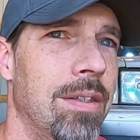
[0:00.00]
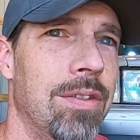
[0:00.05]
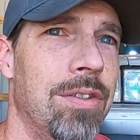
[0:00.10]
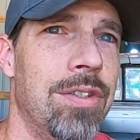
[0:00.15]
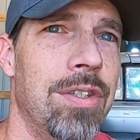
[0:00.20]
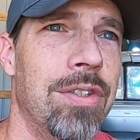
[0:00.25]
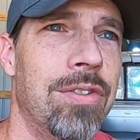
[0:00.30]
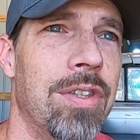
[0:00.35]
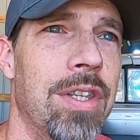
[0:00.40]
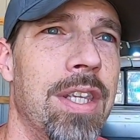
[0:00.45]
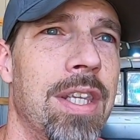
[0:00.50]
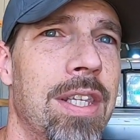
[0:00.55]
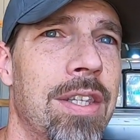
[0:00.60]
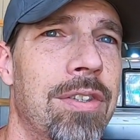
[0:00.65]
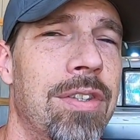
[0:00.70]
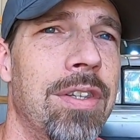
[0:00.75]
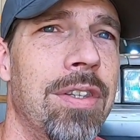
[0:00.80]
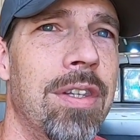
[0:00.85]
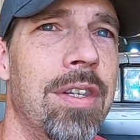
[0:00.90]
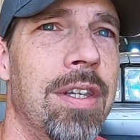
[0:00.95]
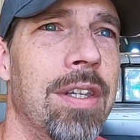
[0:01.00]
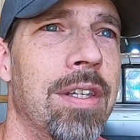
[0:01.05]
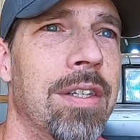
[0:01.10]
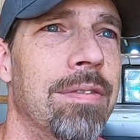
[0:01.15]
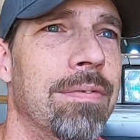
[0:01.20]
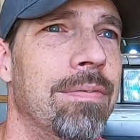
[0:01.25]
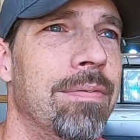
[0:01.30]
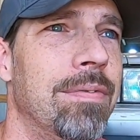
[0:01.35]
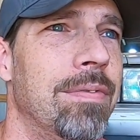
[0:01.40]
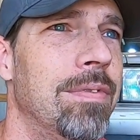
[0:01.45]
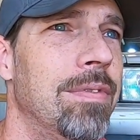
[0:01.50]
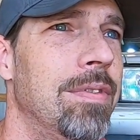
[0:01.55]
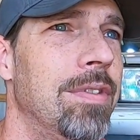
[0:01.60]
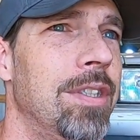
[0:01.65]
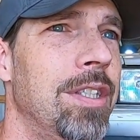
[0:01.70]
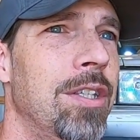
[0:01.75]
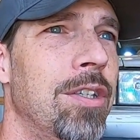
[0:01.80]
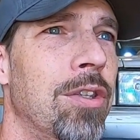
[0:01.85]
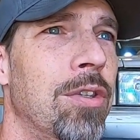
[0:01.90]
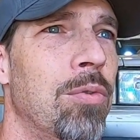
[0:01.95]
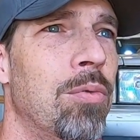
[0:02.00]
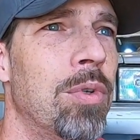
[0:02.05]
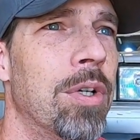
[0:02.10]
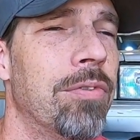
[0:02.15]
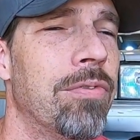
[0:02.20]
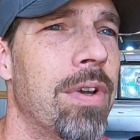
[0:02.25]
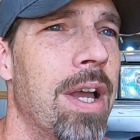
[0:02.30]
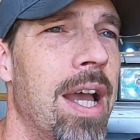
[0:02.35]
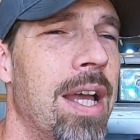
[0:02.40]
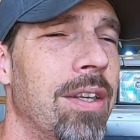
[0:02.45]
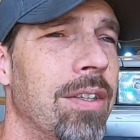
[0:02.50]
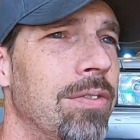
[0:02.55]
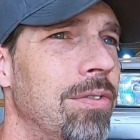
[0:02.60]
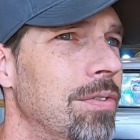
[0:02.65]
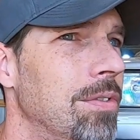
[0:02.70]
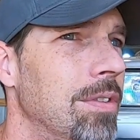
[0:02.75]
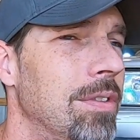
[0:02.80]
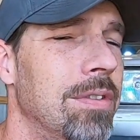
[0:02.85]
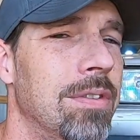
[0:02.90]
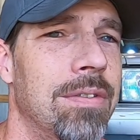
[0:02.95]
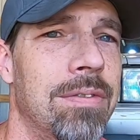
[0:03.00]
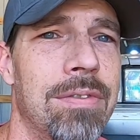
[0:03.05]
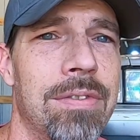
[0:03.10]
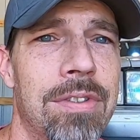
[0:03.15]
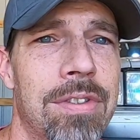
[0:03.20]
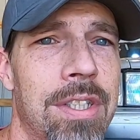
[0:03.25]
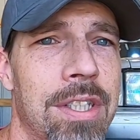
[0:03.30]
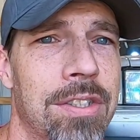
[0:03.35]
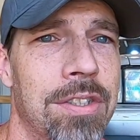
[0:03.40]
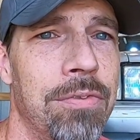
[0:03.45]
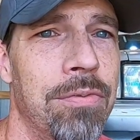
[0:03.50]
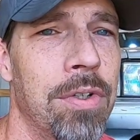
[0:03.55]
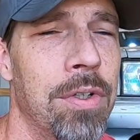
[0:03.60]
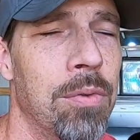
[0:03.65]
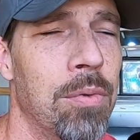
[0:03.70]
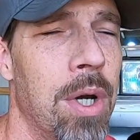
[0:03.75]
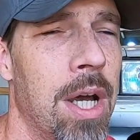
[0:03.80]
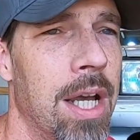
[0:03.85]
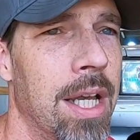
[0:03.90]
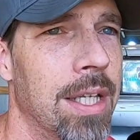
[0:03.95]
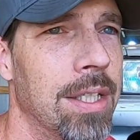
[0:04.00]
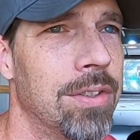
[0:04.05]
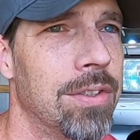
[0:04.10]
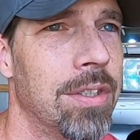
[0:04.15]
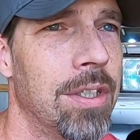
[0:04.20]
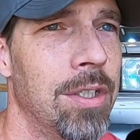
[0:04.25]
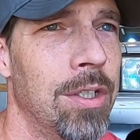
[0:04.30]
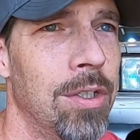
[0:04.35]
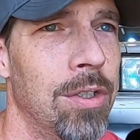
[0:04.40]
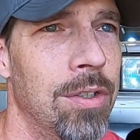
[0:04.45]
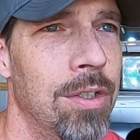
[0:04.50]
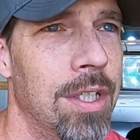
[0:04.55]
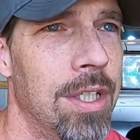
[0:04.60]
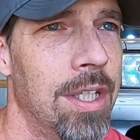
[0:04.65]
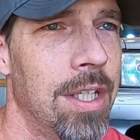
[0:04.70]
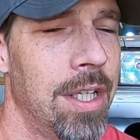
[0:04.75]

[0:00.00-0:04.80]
just into the, you know, the 1.5s, 60 foot wise. So